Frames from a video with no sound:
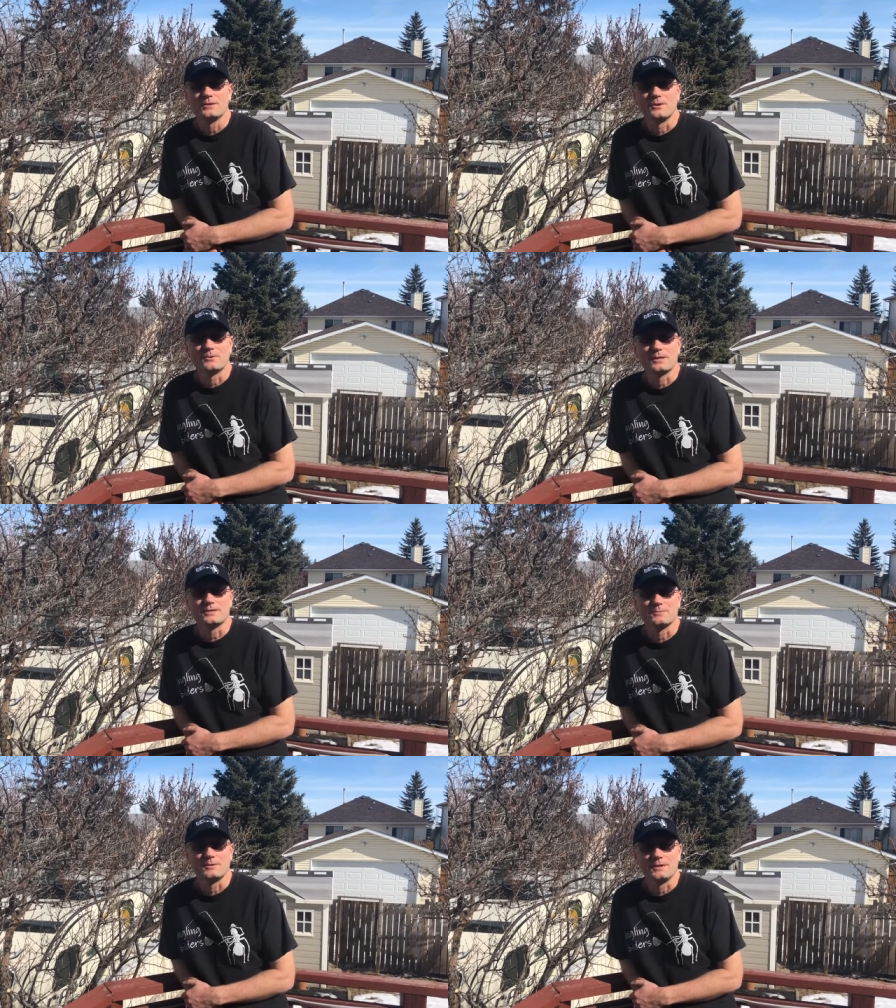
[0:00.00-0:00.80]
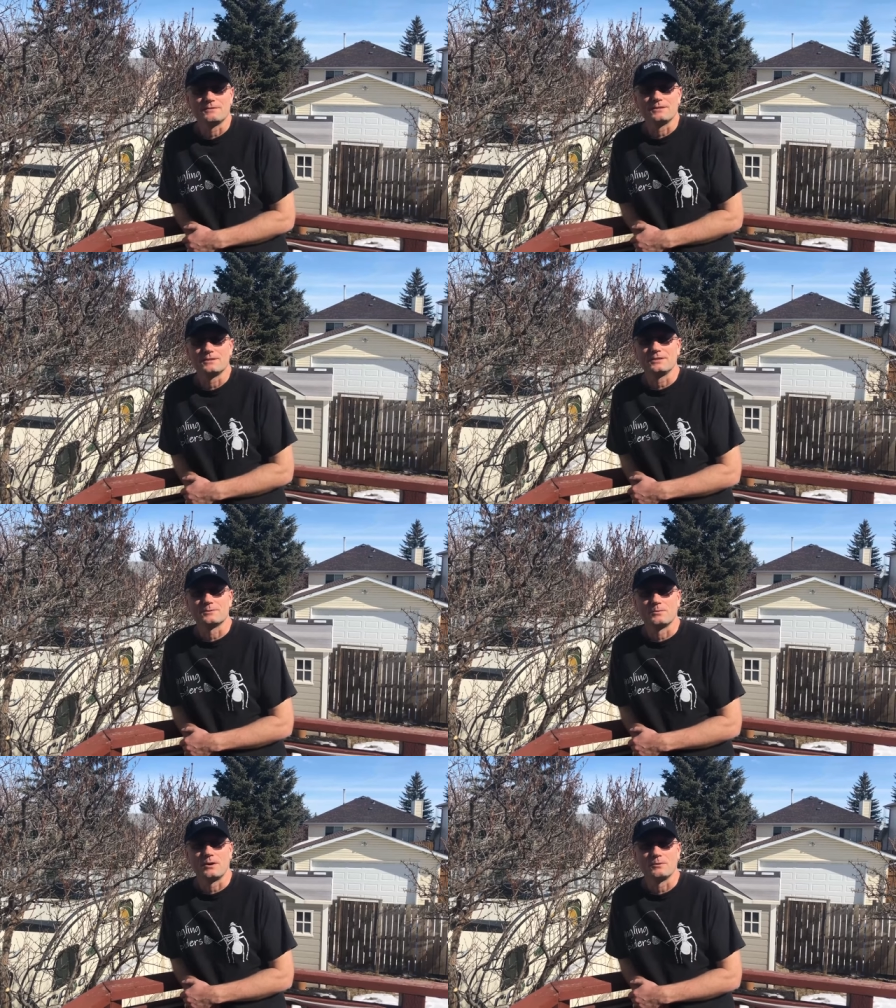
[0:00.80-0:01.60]
no reason to believe that this year's
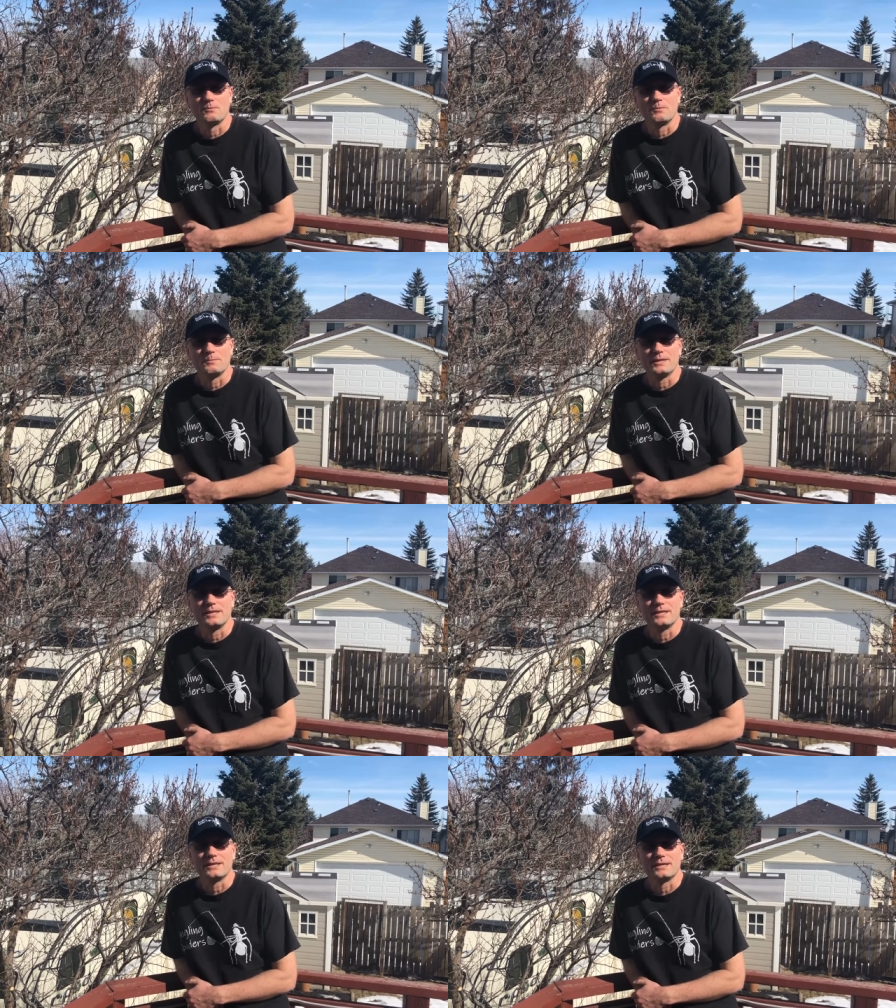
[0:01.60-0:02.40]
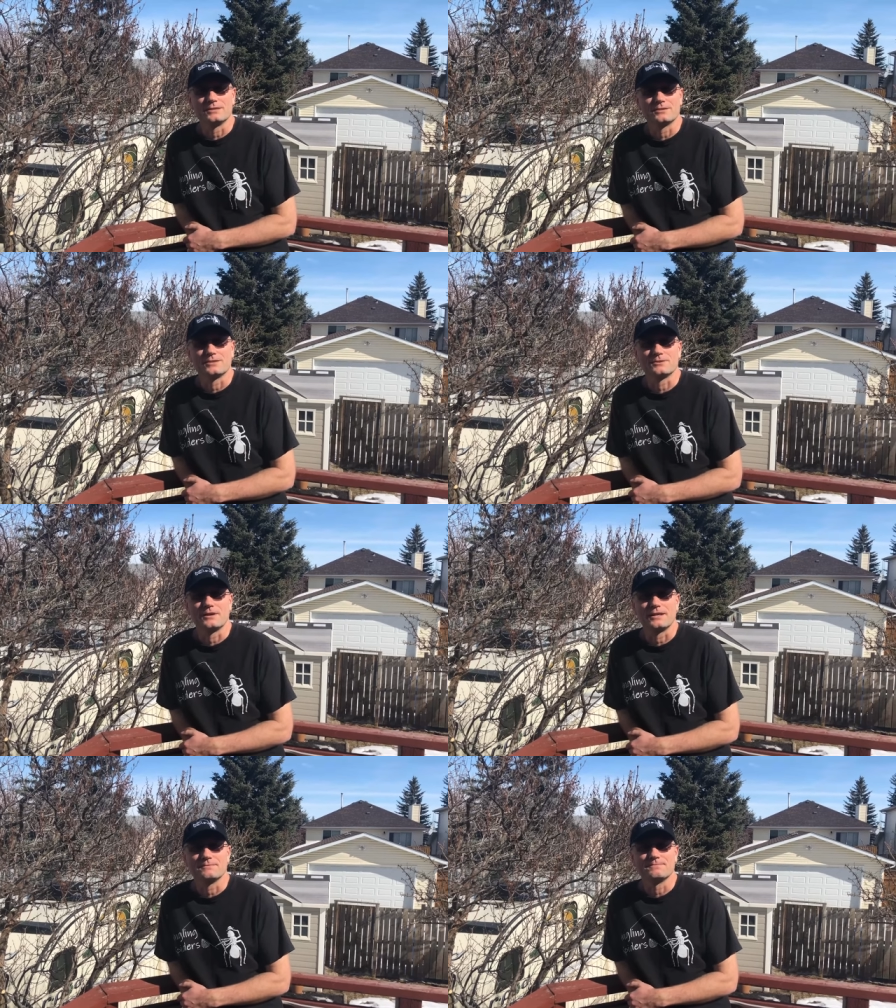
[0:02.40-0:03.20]
model won't be uh, just as
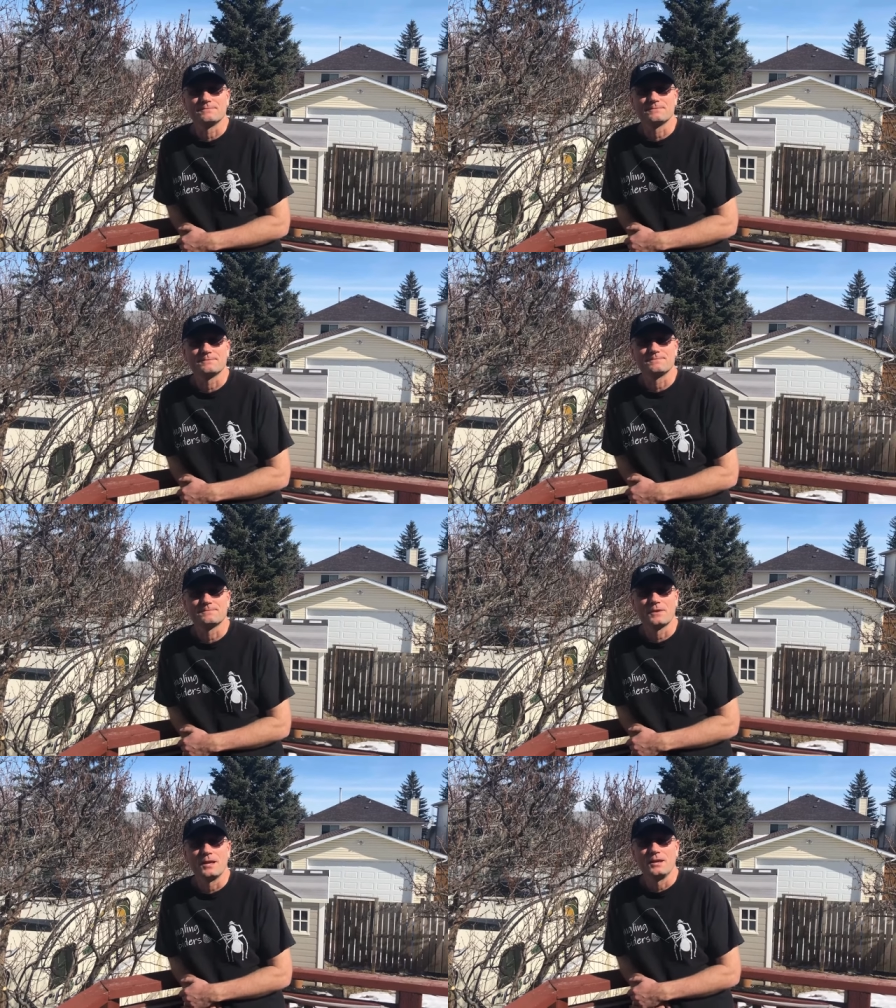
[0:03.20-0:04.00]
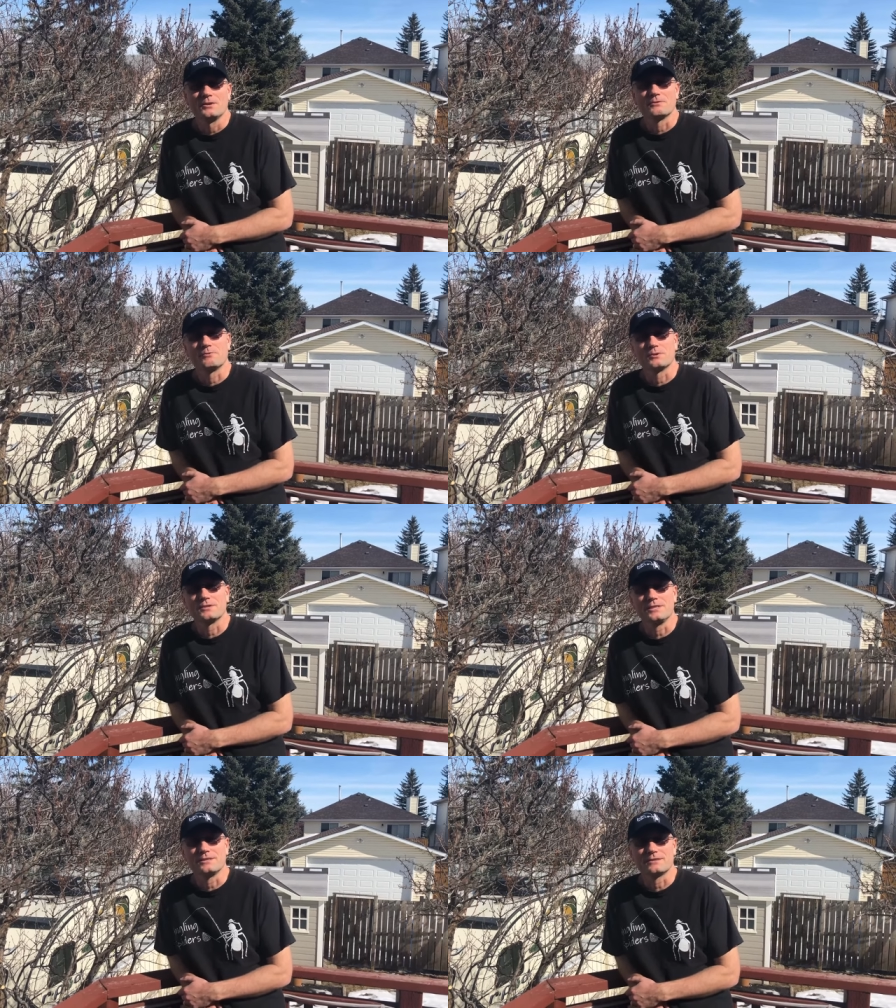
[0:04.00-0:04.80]
great. Look forward to
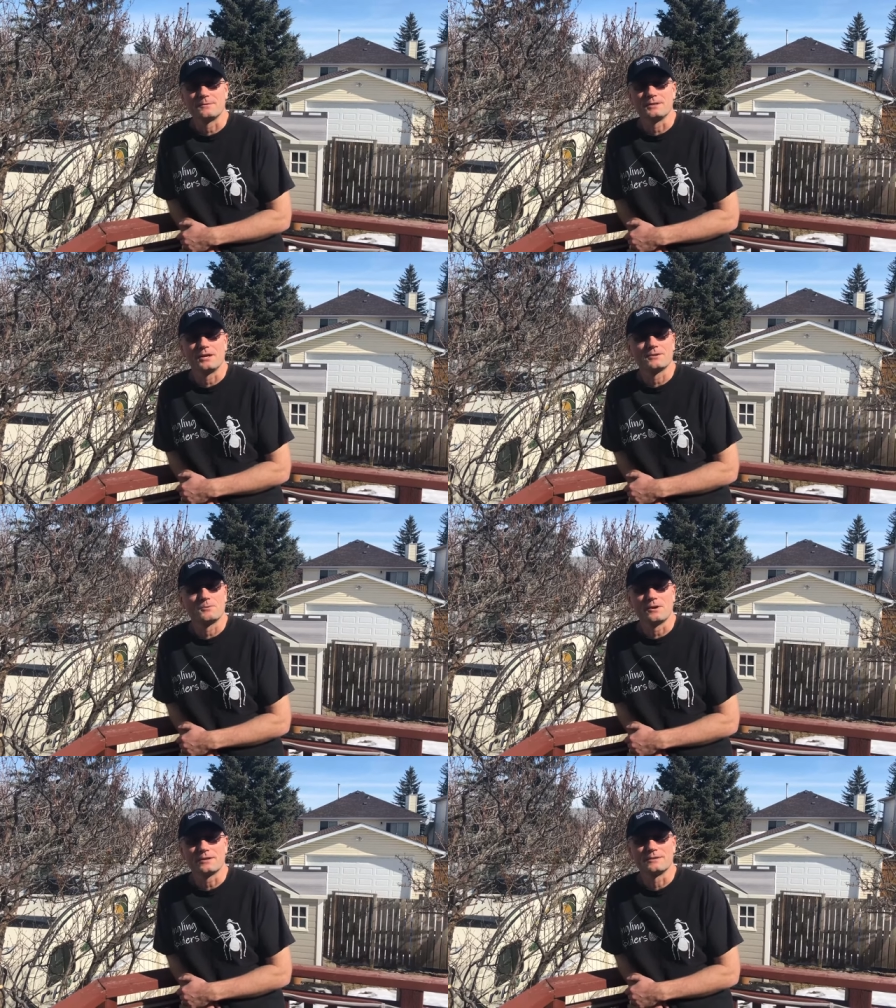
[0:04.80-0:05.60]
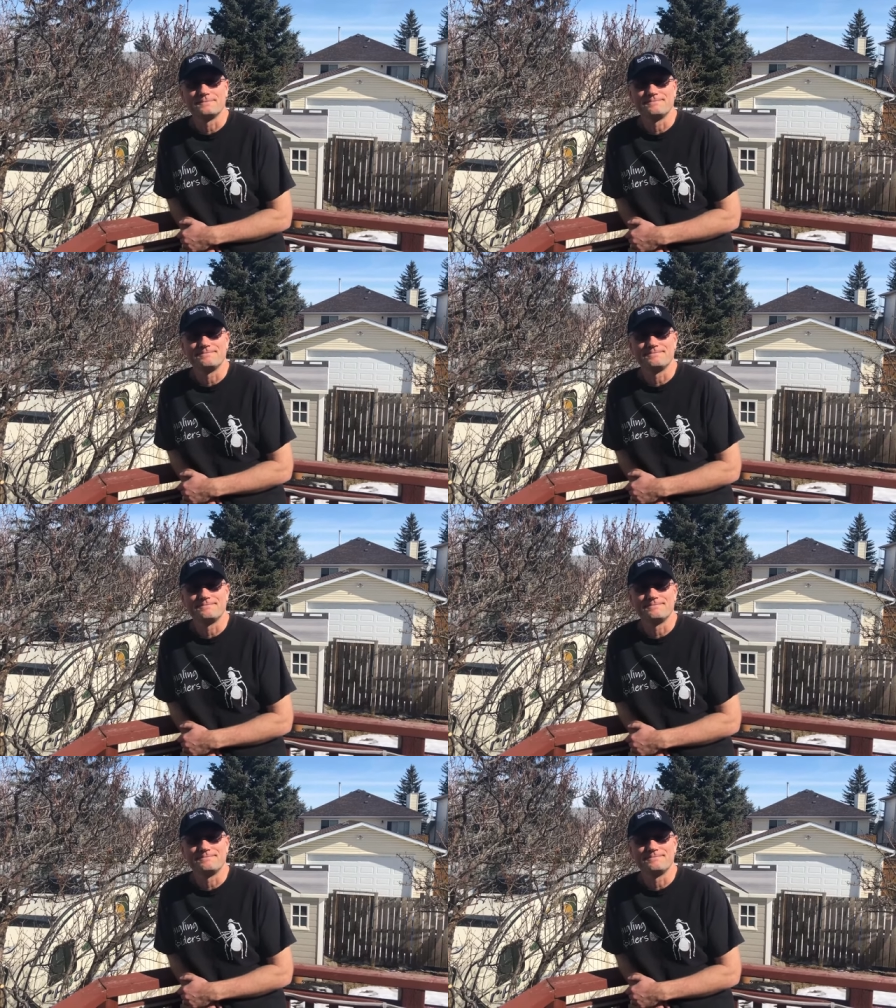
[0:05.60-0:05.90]
seeing somebody on the water.